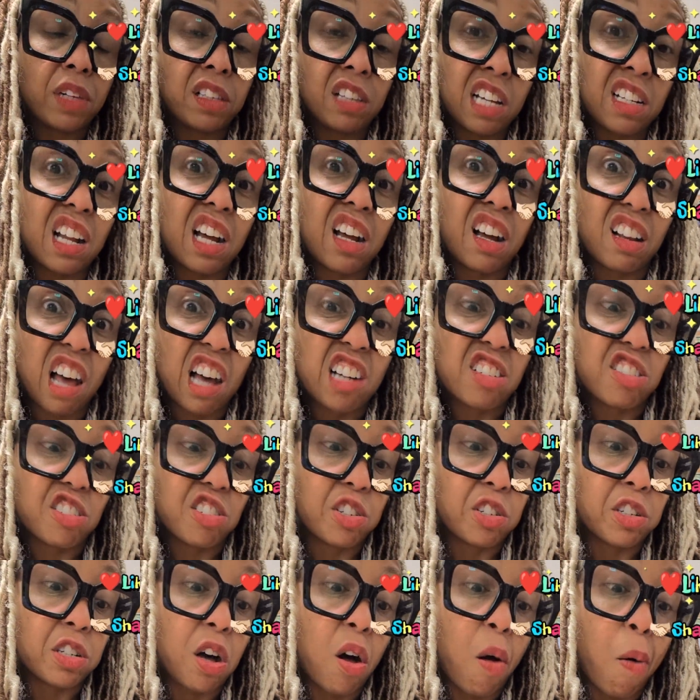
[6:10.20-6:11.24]
it's like a lot of
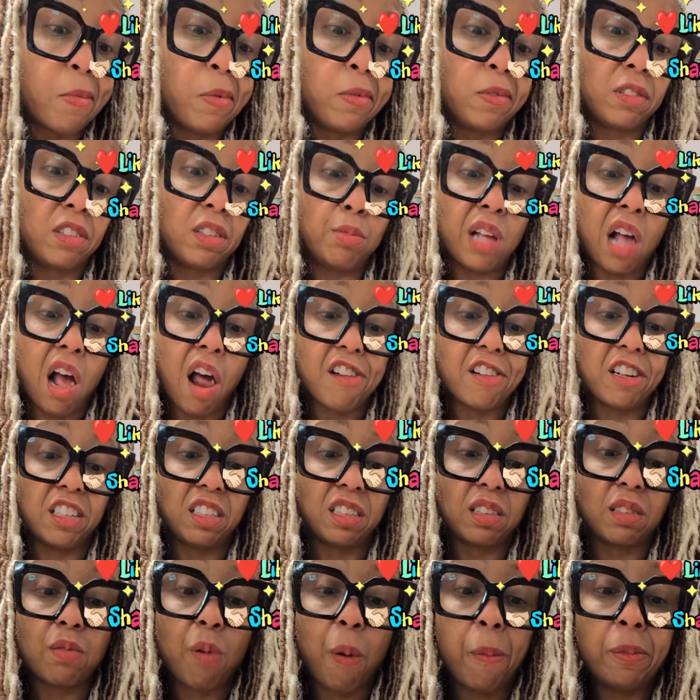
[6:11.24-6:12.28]
sugar though, to be
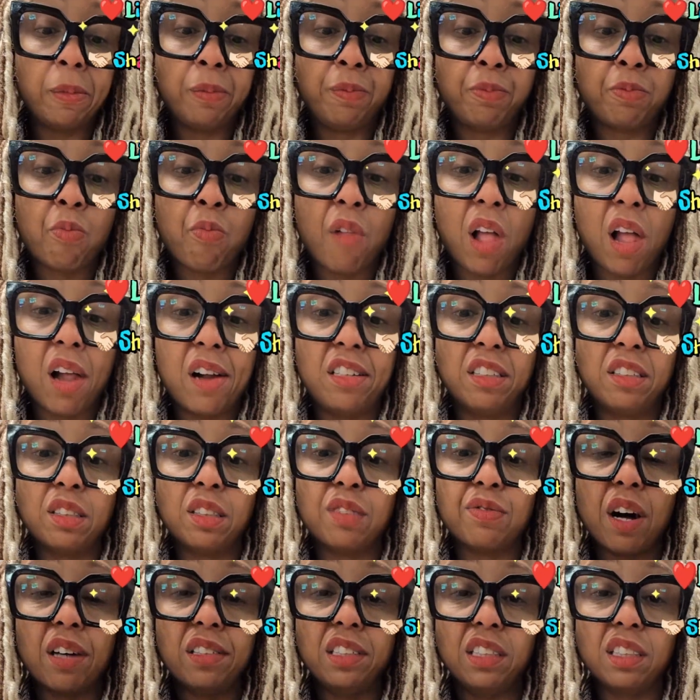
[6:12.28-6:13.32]
honest. I don't
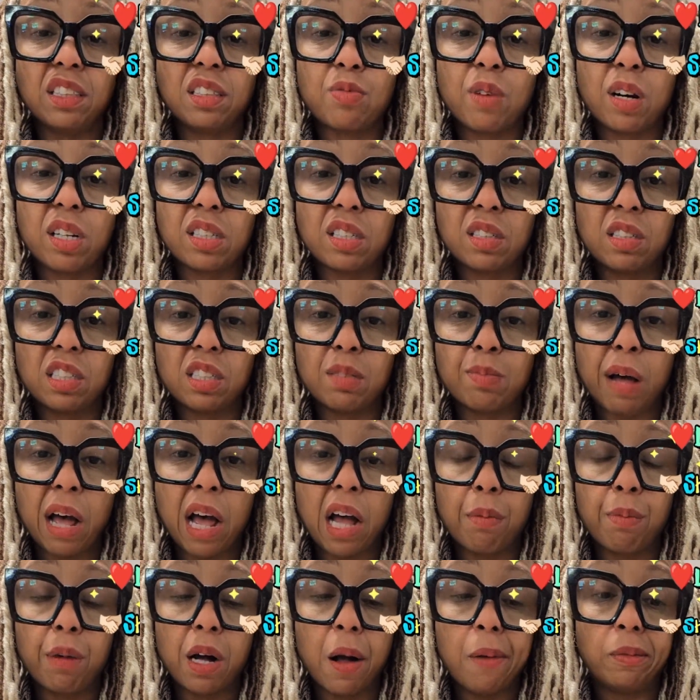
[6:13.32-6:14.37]
know if I'll eat this rest of this
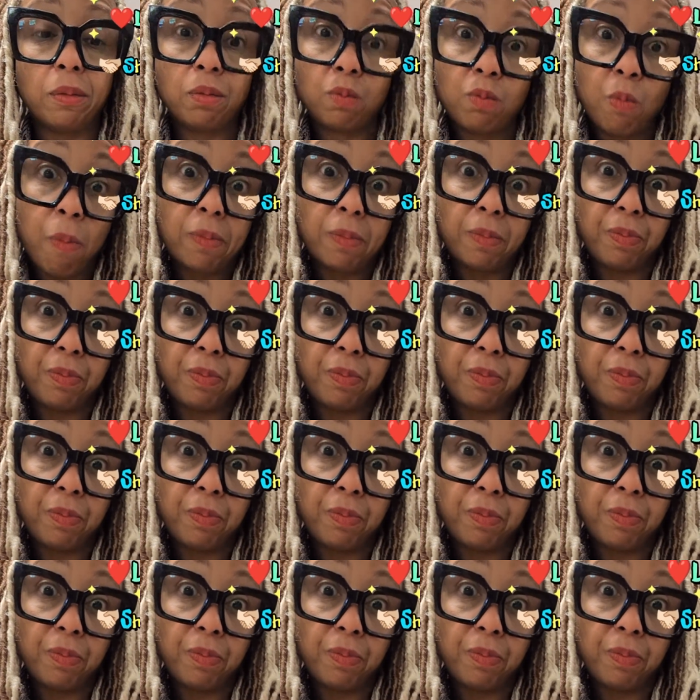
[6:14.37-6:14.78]
bag, but